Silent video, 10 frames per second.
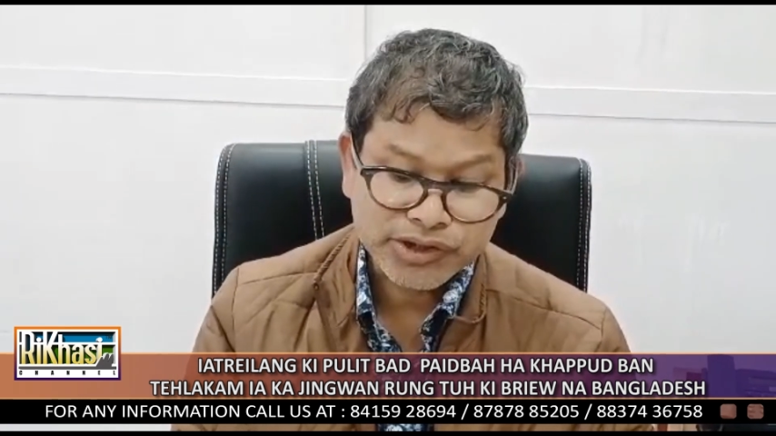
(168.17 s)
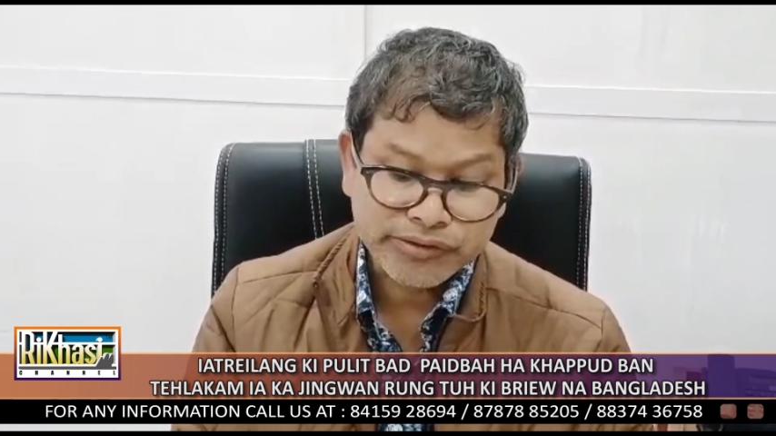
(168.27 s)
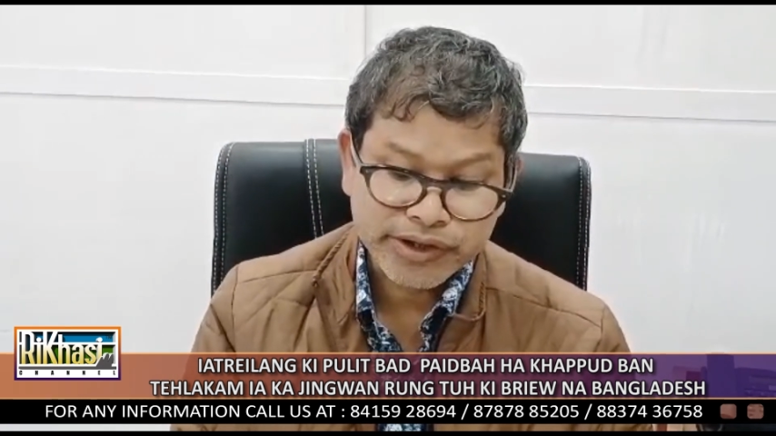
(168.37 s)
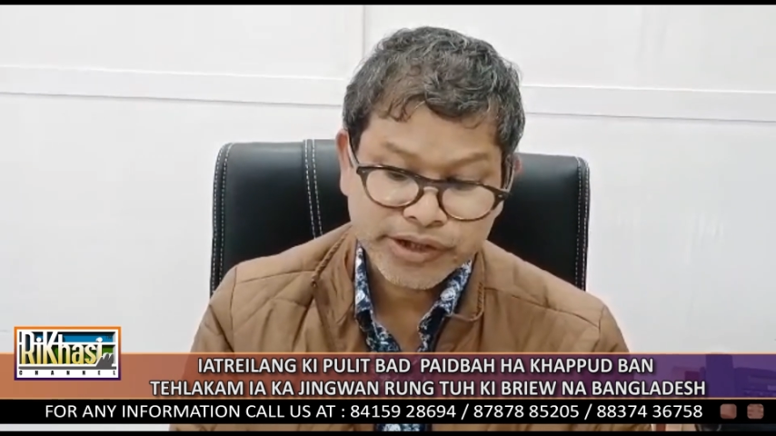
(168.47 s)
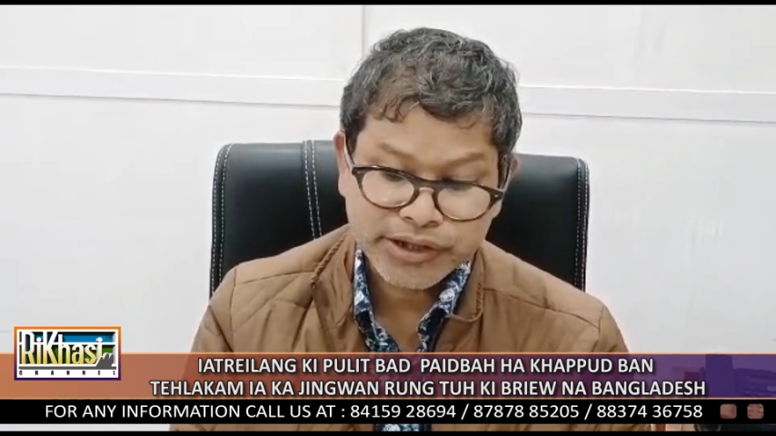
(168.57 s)

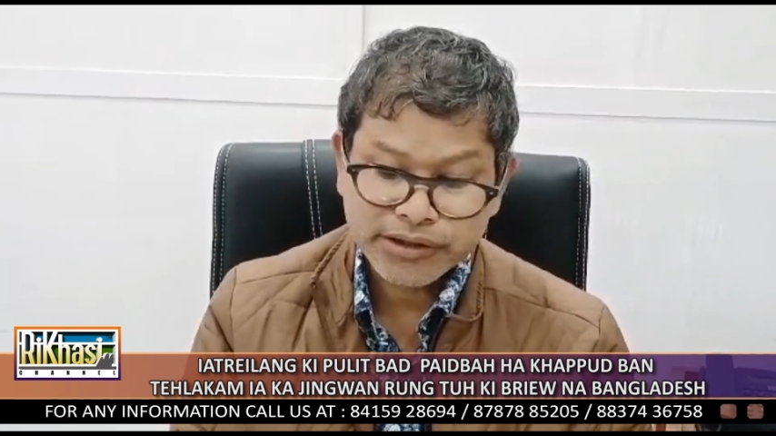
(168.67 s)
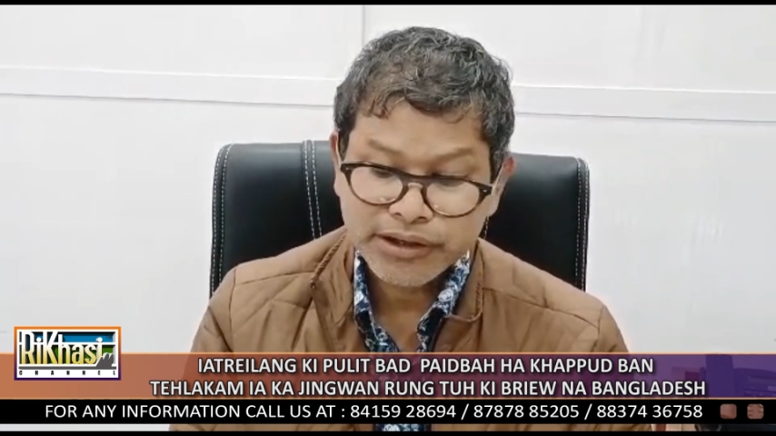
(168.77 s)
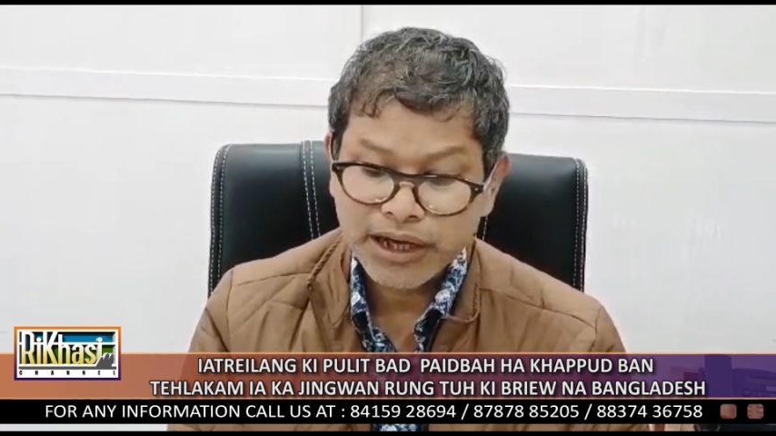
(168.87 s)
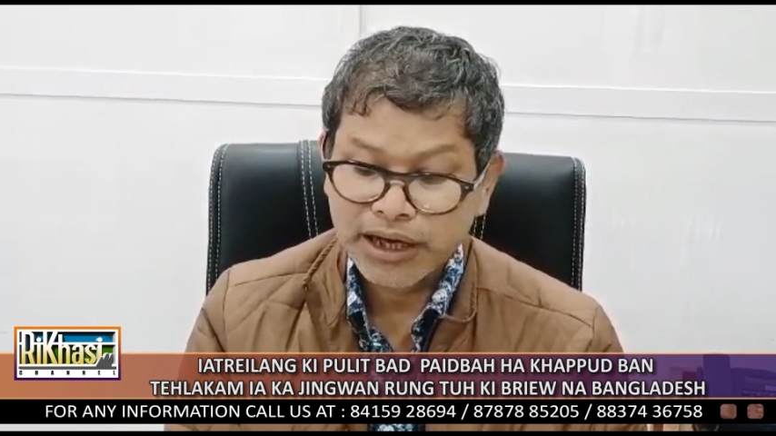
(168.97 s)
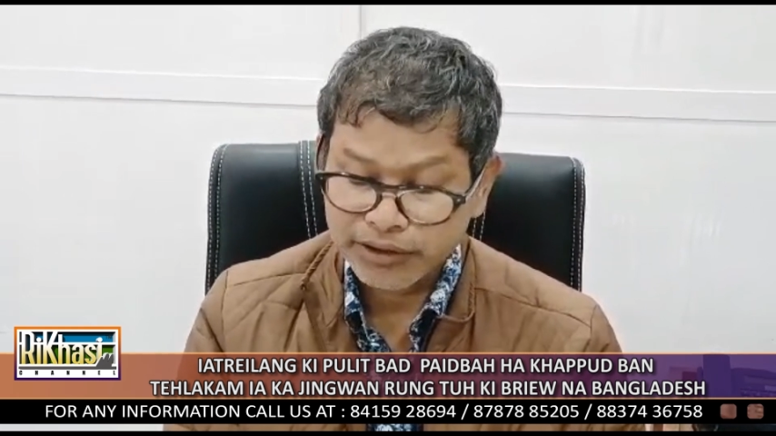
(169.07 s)

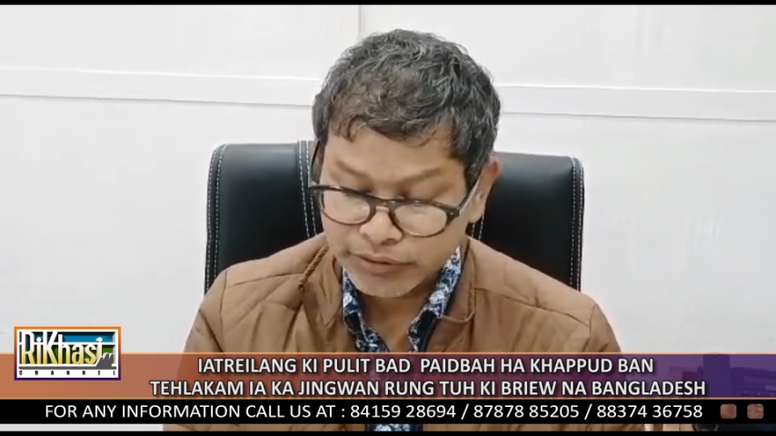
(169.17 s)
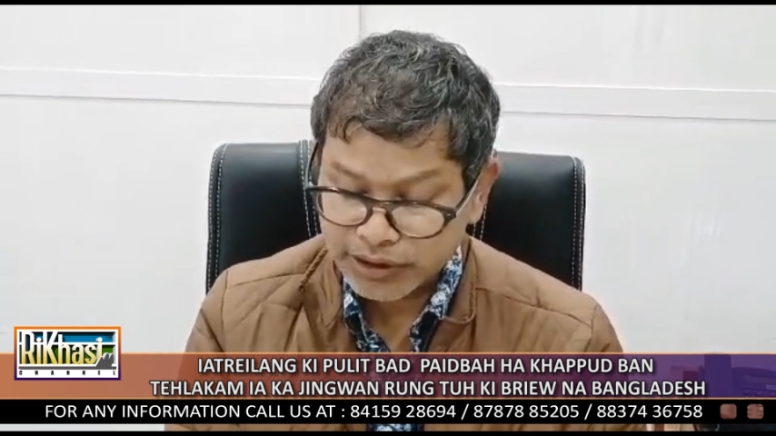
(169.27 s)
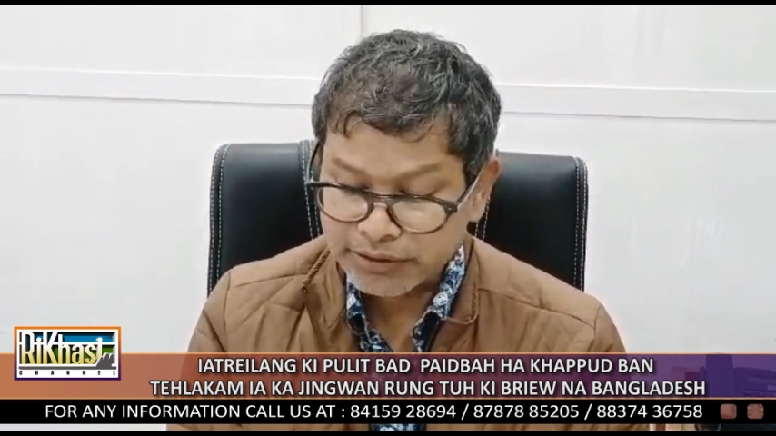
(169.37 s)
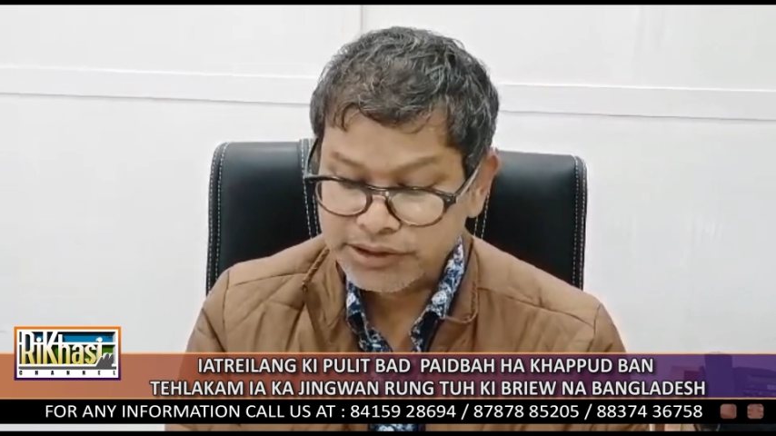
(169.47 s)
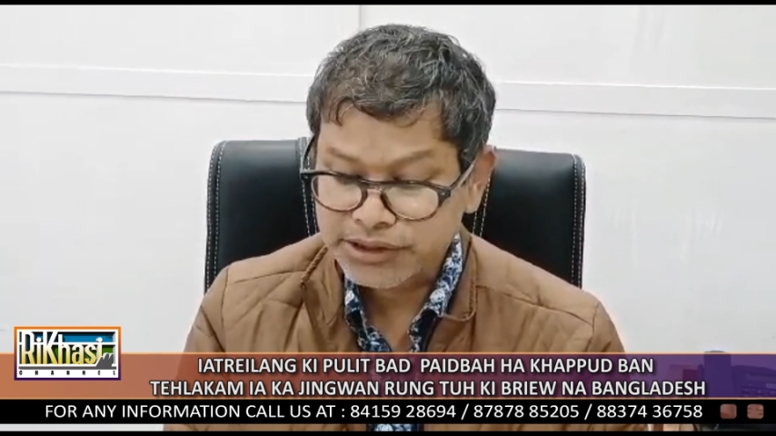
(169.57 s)

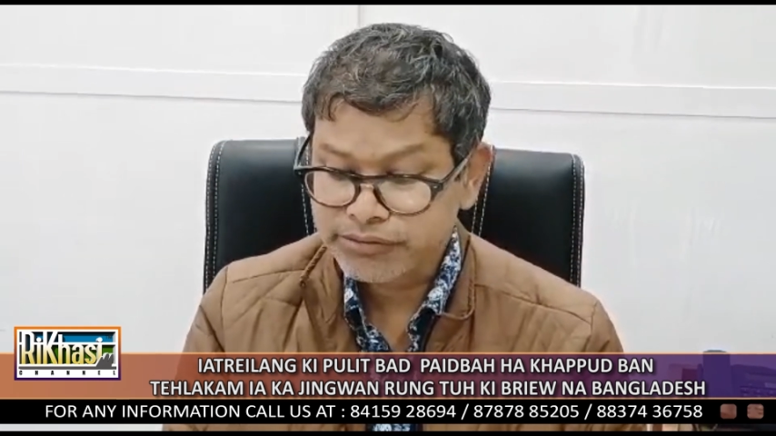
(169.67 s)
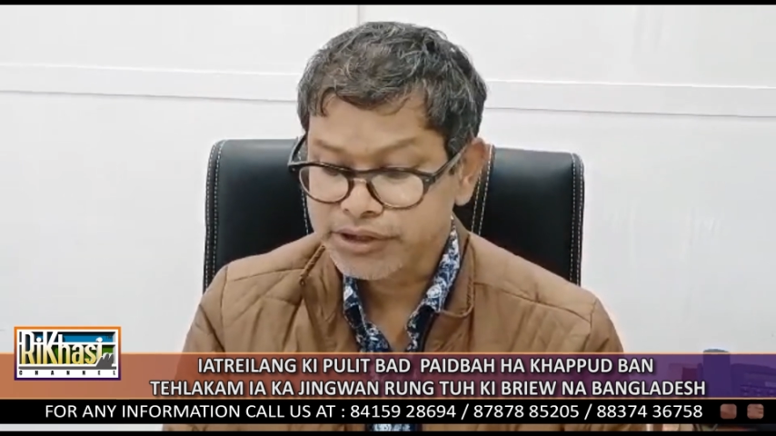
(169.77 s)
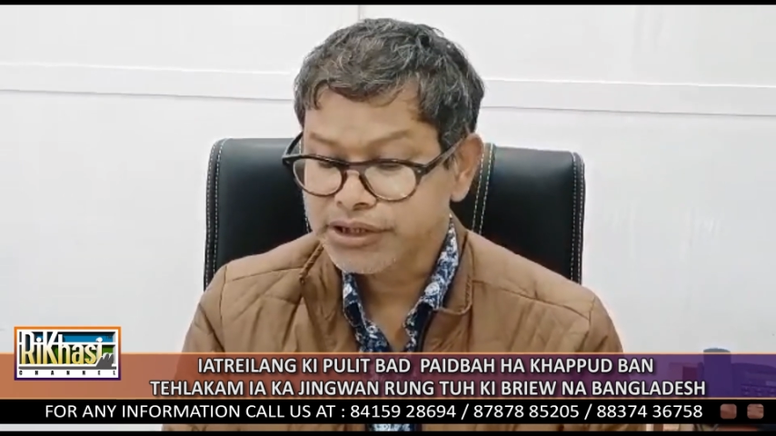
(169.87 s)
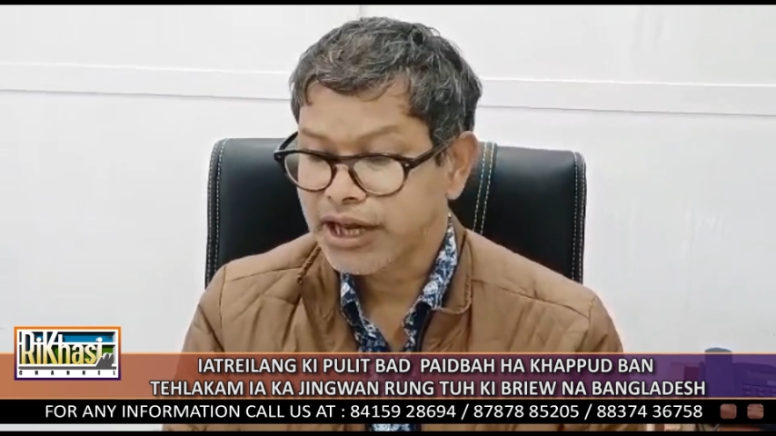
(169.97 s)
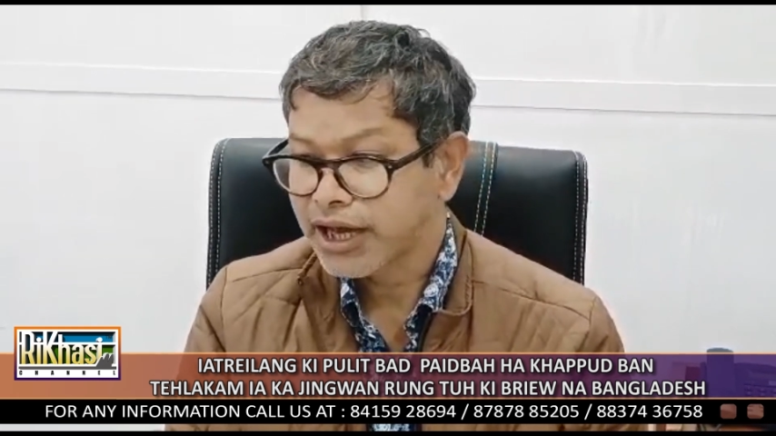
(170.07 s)

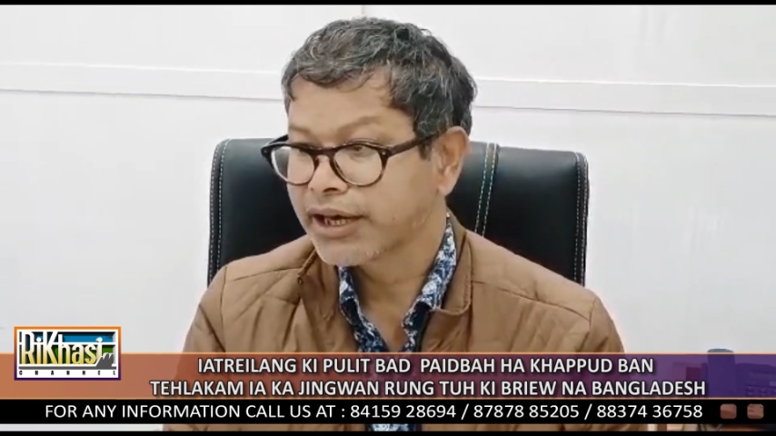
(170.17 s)
situation,